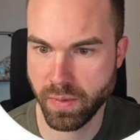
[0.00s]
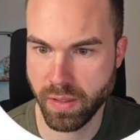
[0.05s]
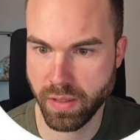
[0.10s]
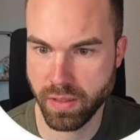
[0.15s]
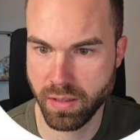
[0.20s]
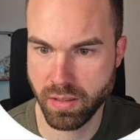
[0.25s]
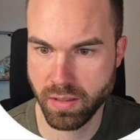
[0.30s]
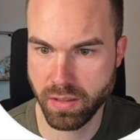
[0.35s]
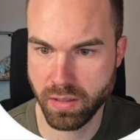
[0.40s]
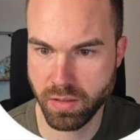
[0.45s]

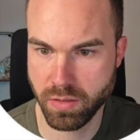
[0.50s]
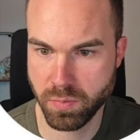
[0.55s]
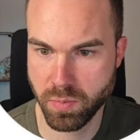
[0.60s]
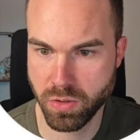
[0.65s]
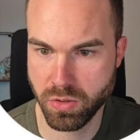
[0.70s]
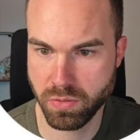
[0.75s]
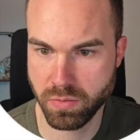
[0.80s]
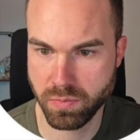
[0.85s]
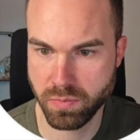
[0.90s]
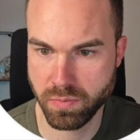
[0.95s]
And
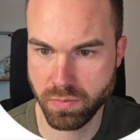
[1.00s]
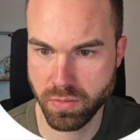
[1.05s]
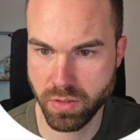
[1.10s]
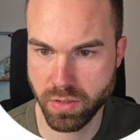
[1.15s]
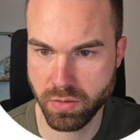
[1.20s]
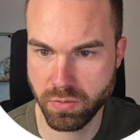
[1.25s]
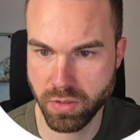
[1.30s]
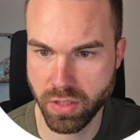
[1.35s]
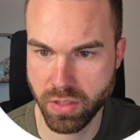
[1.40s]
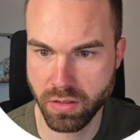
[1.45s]
boom,
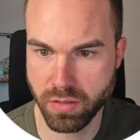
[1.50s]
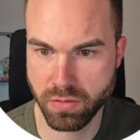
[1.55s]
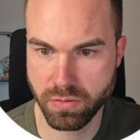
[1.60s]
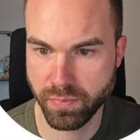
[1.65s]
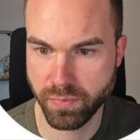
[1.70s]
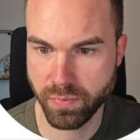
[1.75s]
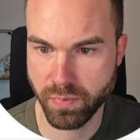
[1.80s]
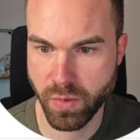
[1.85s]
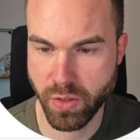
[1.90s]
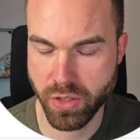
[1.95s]
here we
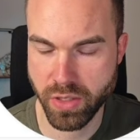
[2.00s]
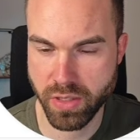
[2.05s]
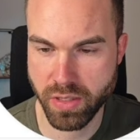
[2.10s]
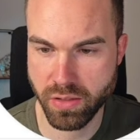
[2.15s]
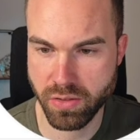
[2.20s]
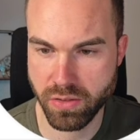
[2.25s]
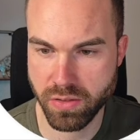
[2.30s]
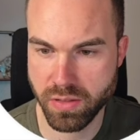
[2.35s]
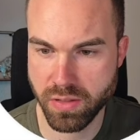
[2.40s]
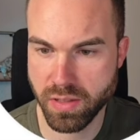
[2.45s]
go. You can
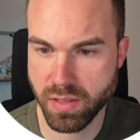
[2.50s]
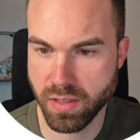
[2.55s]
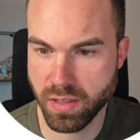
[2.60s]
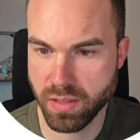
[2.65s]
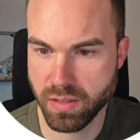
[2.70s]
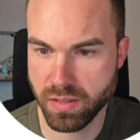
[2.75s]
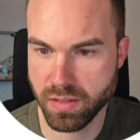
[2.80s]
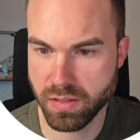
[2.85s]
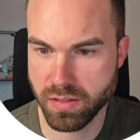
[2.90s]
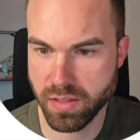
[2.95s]
now see
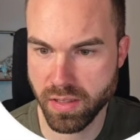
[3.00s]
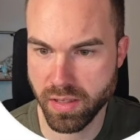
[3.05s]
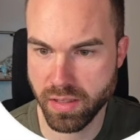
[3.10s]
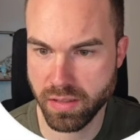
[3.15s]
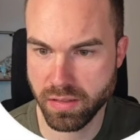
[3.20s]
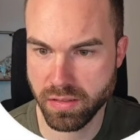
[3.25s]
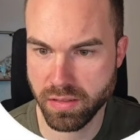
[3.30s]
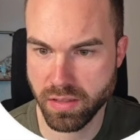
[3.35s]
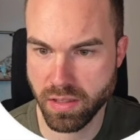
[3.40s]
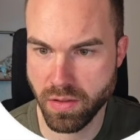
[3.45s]
that it's
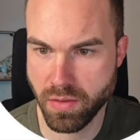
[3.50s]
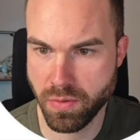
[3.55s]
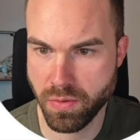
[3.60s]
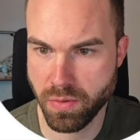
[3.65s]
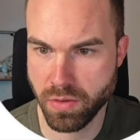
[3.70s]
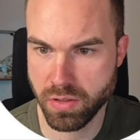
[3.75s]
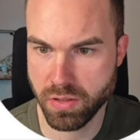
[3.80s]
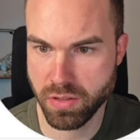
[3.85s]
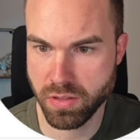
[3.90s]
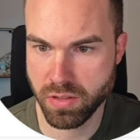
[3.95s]
added a
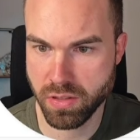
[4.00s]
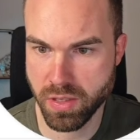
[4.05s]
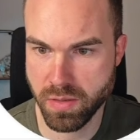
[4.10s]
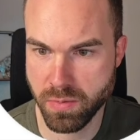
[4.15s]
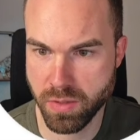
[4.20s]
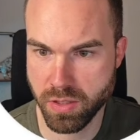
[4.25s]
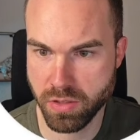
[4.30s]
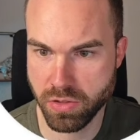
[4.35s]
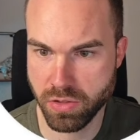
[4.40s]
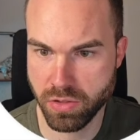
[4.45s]
third
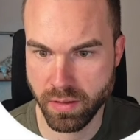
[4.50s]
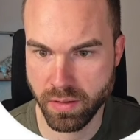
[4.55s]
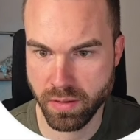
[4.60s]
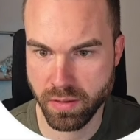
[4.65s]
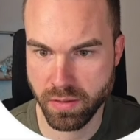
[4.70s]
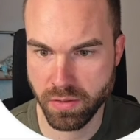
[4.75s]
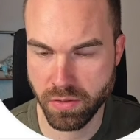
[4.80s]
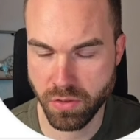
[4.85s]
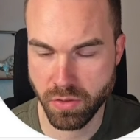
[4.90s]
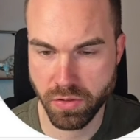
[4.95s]
image.
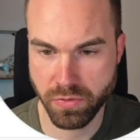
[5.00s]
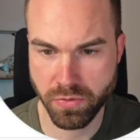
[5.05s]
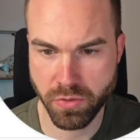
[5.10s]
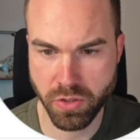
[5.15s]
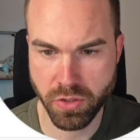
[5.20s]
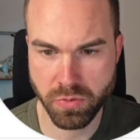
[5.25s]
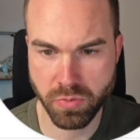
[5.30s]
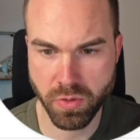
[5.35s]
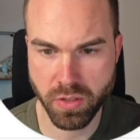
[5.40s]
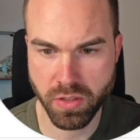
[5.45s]
So the
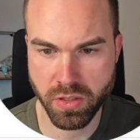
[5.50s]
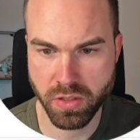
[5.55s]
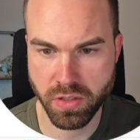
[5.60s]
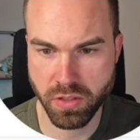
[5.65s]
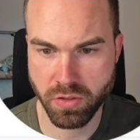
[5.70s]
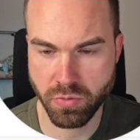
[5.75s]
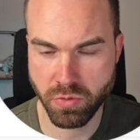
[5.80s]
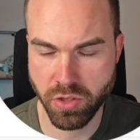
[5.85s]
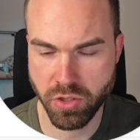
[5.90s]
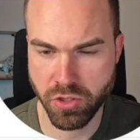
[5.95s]
first one is
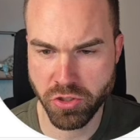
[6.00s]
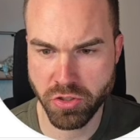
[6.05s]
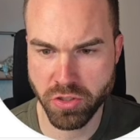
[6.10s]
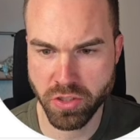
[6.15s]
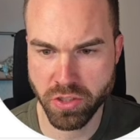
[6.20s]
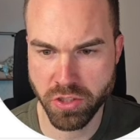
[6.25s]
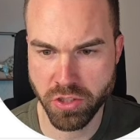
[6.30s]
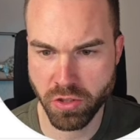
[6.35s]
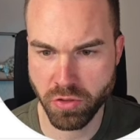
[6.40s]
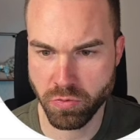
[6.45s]
the
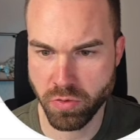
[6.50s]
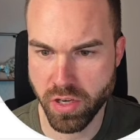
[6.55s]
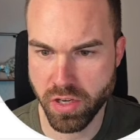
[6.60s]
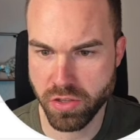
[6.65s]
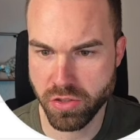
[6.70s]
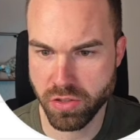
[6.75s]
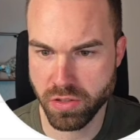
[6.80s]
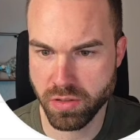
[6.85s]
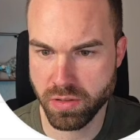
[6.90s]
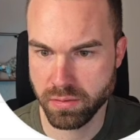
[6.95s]
original
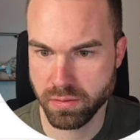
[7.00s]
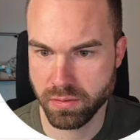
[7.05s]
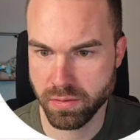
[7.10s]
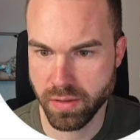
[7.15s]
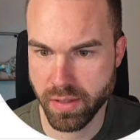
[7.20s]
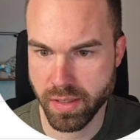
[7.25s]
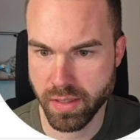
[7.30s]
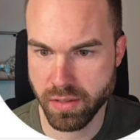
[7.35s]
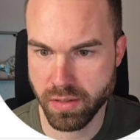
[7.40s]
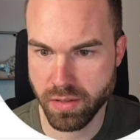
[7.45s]
generation.
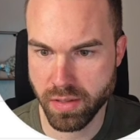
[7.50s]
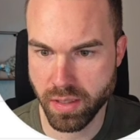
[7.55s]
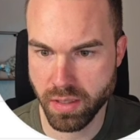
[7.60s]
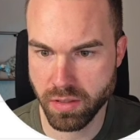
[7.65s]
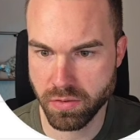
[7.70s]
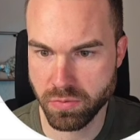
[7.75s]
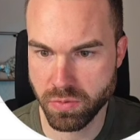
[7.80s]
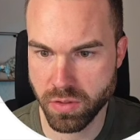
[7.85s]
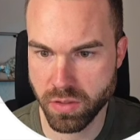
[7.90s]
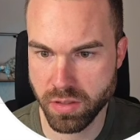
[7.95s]
Then the
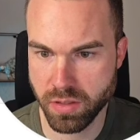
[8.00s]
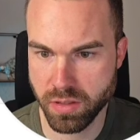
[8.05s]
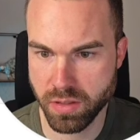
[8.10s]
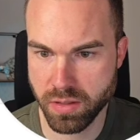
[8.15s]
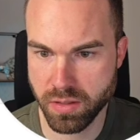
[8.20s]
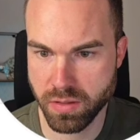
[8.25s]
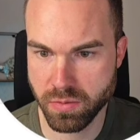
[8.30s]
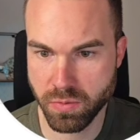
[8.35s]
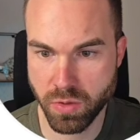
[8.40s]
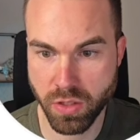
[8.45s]
second one
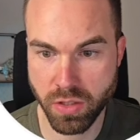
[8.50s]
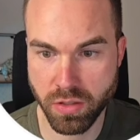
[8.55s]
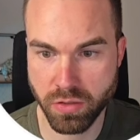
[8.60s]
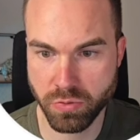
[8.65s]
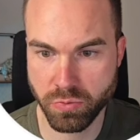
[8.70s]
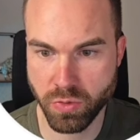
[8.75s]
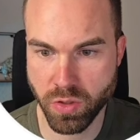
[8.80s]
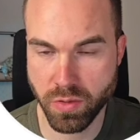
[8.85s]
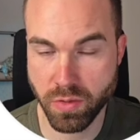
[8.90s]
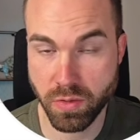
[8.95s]
is the
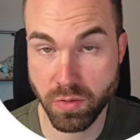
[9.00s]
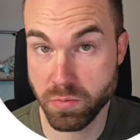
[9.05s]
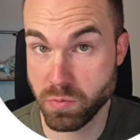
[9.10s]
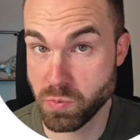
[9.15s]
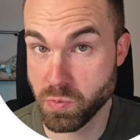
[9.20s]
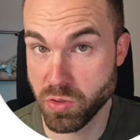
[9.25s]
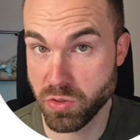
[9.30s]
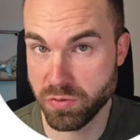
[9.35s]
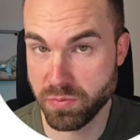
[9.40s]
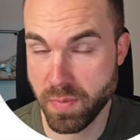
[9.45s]
one with the
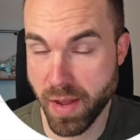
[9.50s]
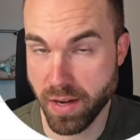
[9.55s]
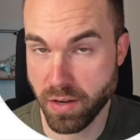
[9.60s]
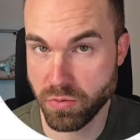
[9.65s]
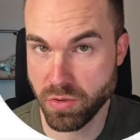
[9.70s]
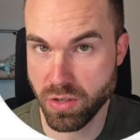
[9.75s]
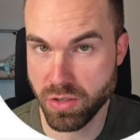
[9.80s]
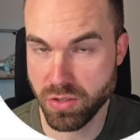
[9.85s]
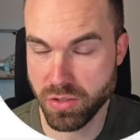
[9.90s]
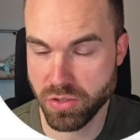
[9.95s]
removed
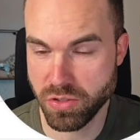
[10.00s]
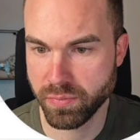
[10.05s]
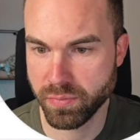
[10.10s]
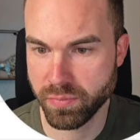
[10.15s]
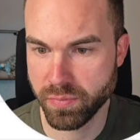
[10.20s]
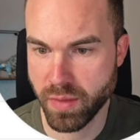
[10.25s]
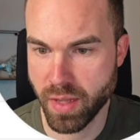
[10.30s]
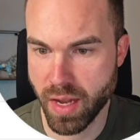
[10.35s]
background.